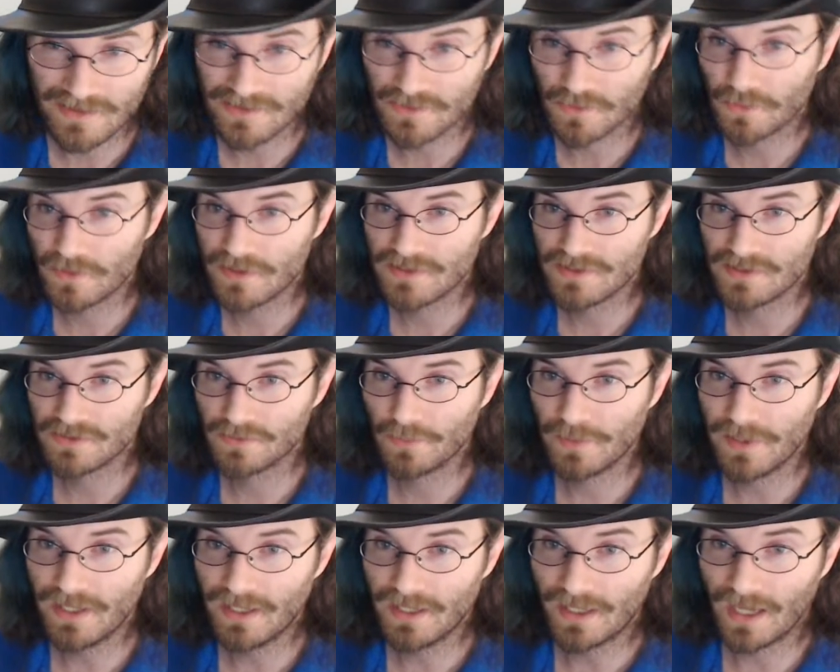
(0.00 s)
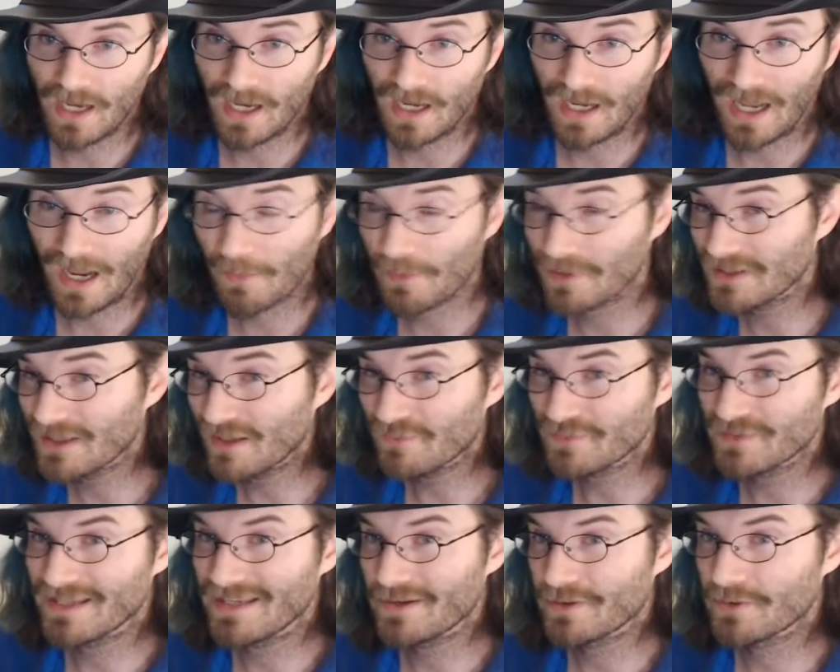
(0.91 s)
stories this week. Uh, I would
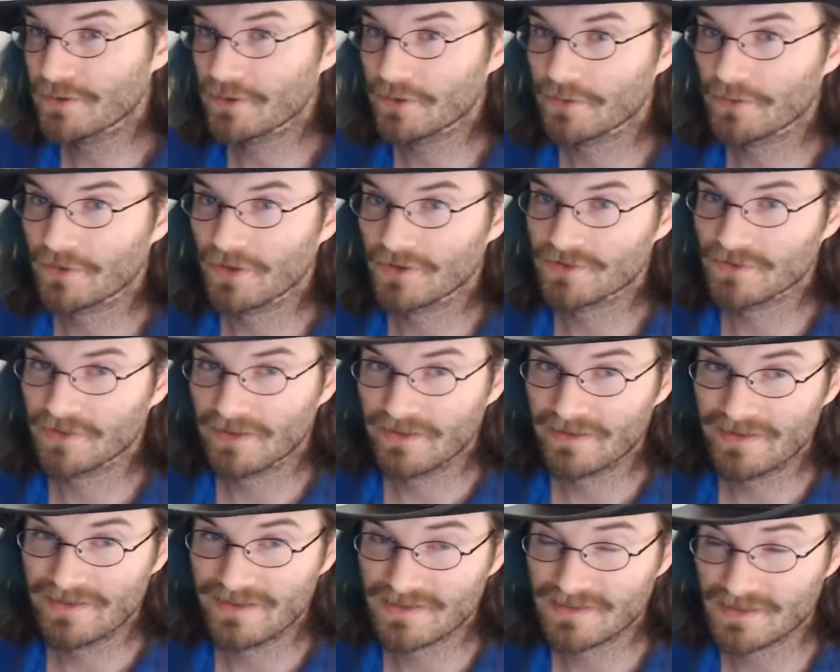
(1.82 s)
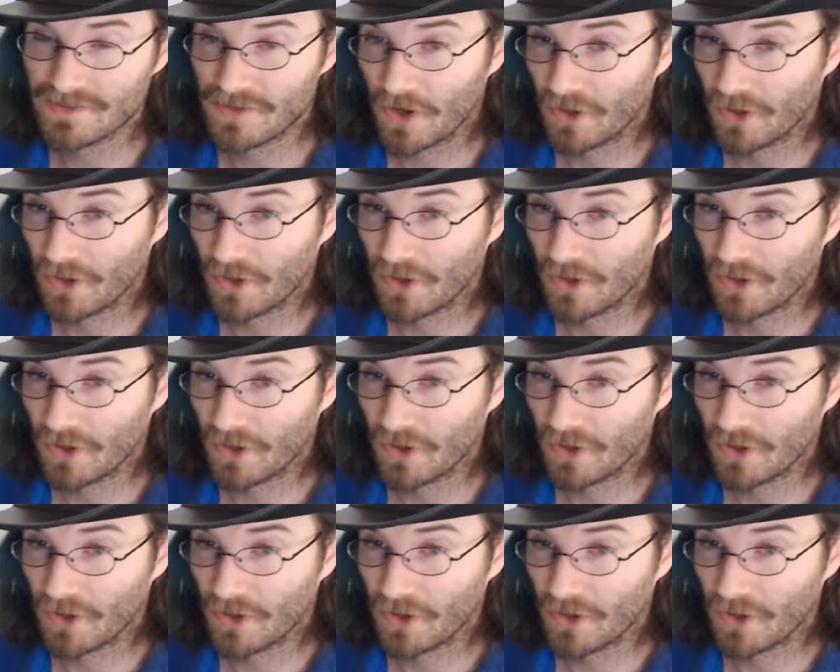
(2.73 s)
love to hear your thoughts on this.